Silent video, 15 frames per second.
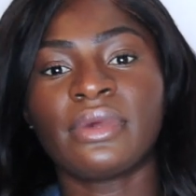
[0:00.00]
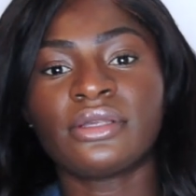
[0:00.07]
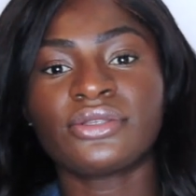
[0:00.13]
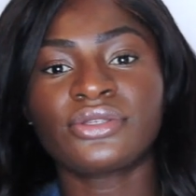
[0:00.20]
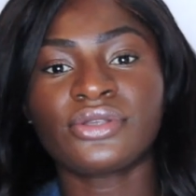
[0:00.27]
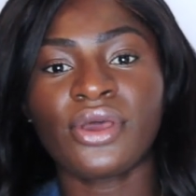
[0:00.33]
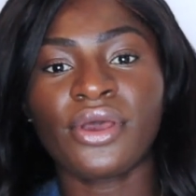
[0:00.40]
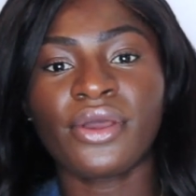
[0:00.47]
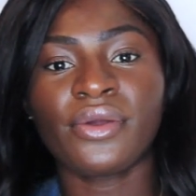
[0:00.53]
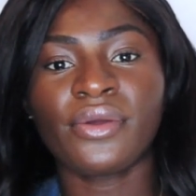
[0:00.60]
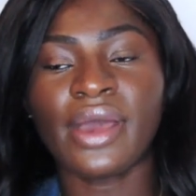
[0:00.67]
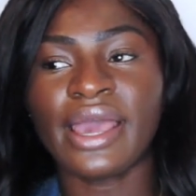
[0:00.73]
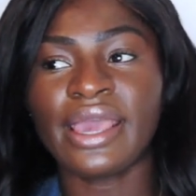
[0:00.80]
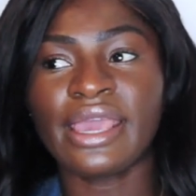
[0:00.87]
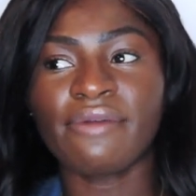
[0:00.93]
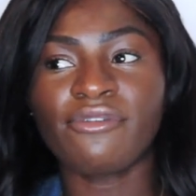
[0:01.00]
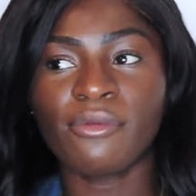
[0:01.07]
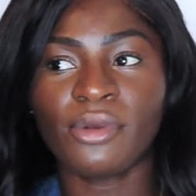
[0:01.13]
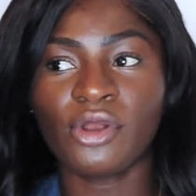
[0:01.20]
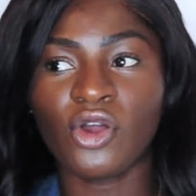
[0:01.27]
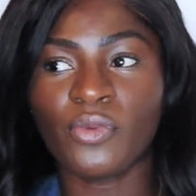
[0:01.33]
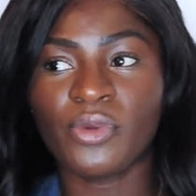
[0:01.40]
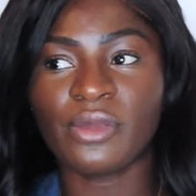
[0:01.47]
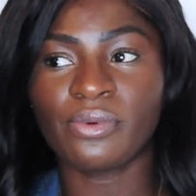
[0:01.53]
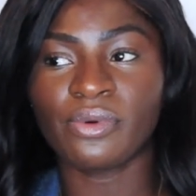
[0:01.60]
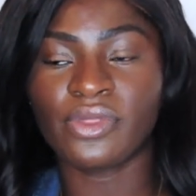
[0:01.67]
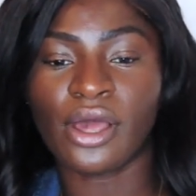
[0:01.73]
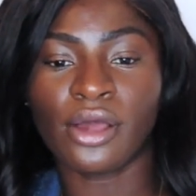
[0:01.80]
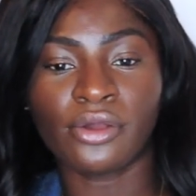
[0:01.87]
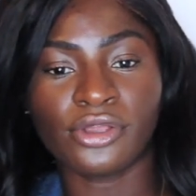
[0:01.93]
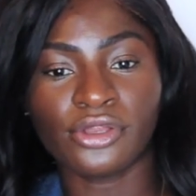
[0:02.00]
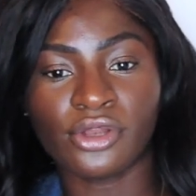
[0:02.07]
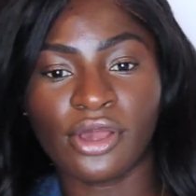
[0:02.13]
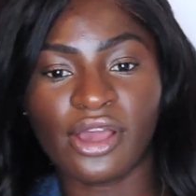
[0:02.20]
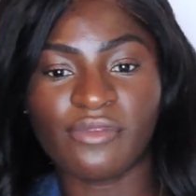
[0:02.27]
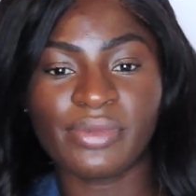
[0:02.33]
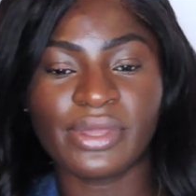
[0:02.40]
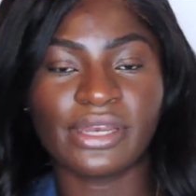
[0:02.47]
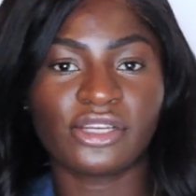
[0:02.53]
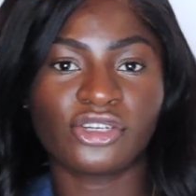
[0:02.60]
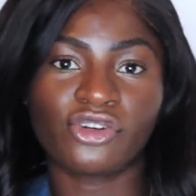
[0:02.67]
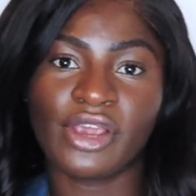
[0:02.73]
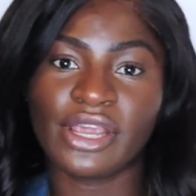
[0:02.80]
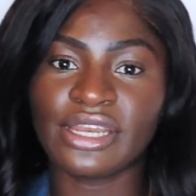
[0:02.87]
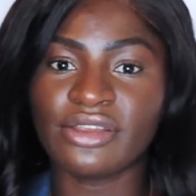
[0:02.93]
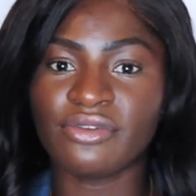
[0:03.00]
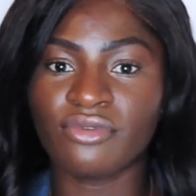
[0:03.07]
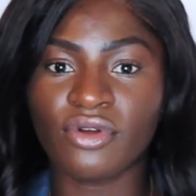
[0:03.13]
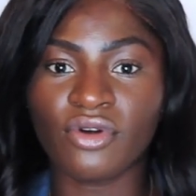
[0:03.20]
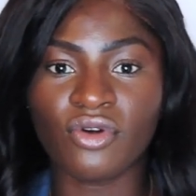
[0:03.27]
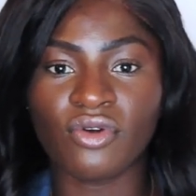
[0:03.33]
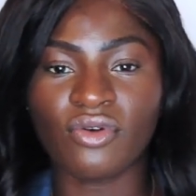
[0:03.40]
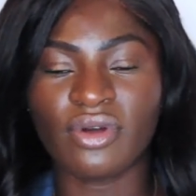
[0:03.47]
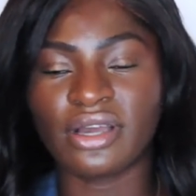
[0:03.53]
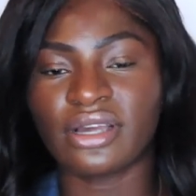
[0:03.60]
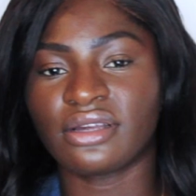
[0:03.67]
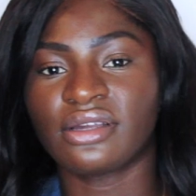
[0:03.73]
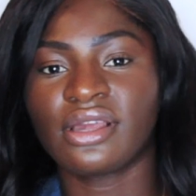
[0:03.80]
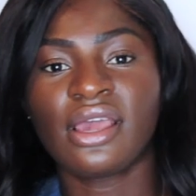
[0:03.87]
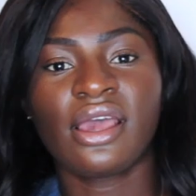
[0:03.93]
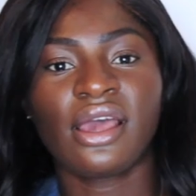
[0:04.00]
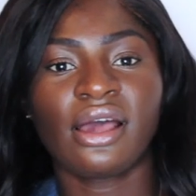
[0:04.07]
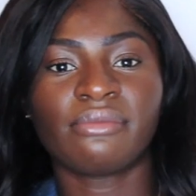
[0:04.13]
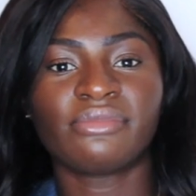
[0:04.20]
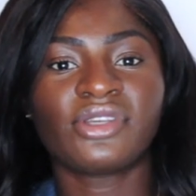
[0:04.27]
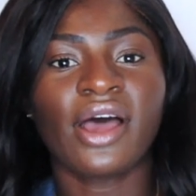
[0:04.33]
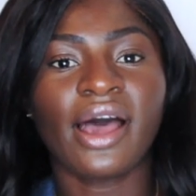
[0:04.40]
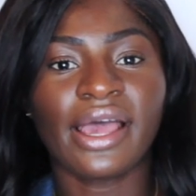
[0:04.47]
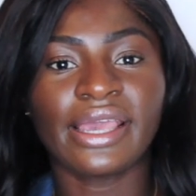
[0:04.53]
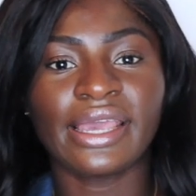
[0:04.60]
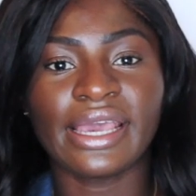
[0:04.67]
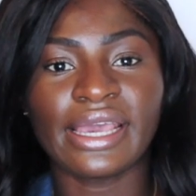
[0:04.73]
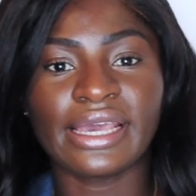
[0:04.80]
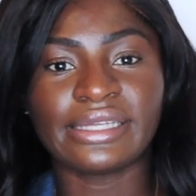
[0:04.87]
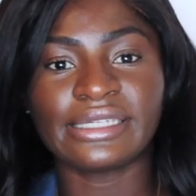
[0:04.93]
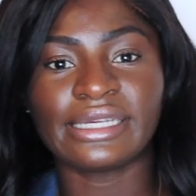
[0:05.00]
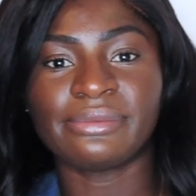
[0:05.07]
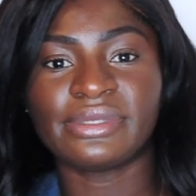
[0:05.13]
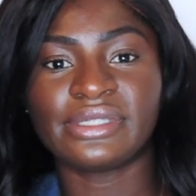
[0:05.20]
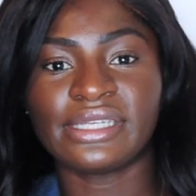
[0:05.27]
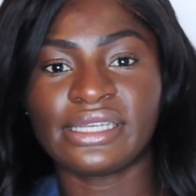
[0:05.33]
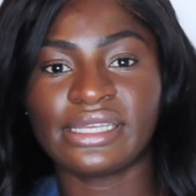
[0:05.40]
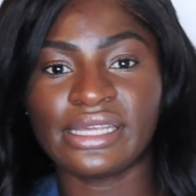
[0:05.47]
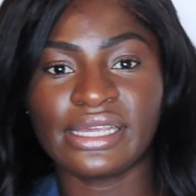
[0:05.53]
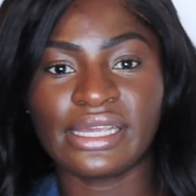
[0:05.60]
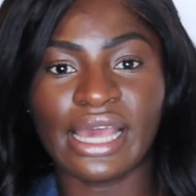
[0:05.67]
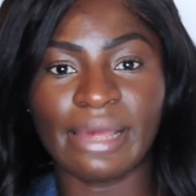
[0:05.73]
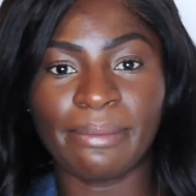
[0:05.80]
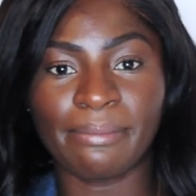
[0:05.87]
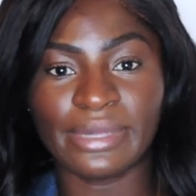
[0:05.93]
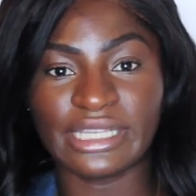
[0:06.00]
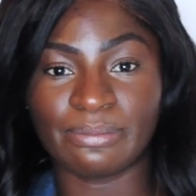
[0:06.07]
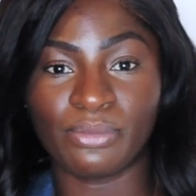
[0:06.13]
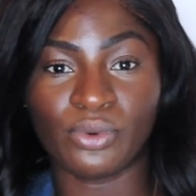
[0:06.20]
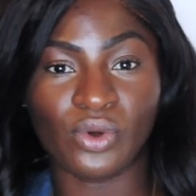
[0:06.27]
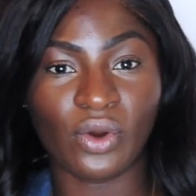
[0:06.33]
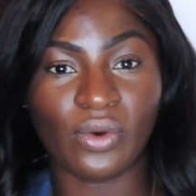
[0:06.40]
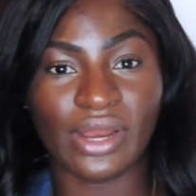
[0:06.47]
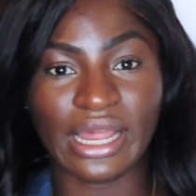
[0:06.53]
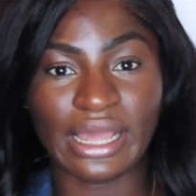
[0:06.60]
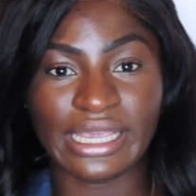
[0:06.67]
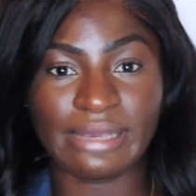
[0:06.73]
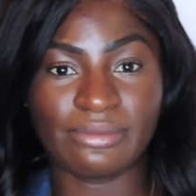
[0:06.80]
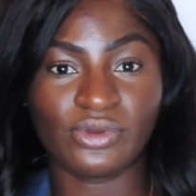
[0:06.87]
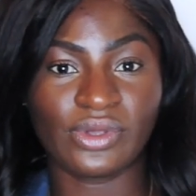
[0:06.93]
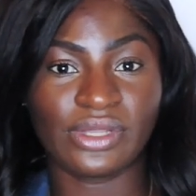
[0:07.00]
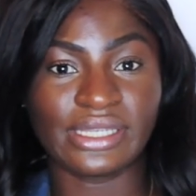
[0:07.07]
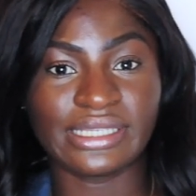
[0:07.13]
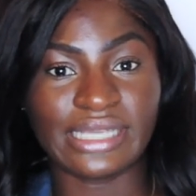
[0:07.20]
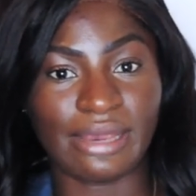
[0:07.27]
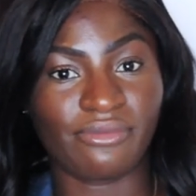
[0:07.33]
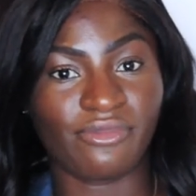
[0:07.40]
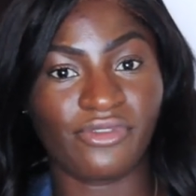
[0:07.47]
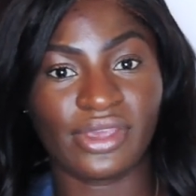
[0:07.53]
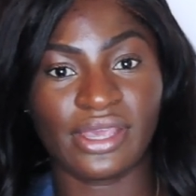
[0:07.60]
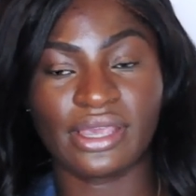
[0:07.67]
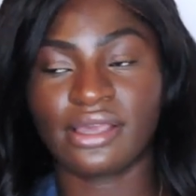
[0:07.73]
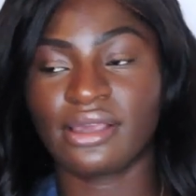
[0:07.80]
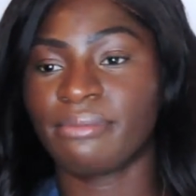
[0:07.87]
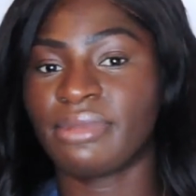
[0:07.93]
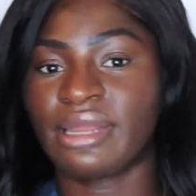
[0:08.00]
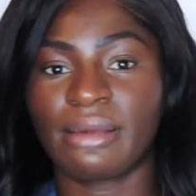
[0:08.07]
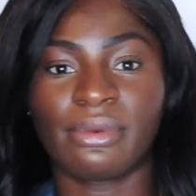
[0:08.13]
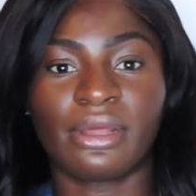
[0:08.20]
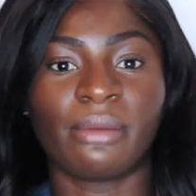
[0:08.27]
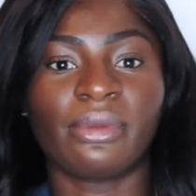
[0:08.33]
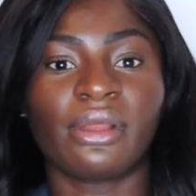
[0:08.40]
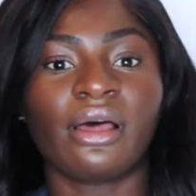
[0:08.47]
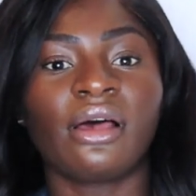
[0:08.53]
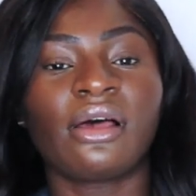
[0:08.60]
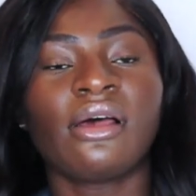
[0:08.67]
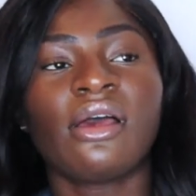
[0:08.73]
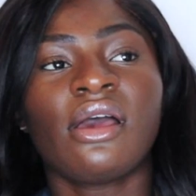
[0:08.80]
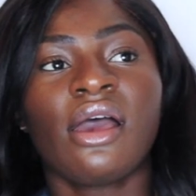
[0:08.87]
So I hear from a lot of people that, oh, you know, I've been in the trainee role, I'm tired, ABCD, it's boring, I keep doing the same thing, blah, blah, blah.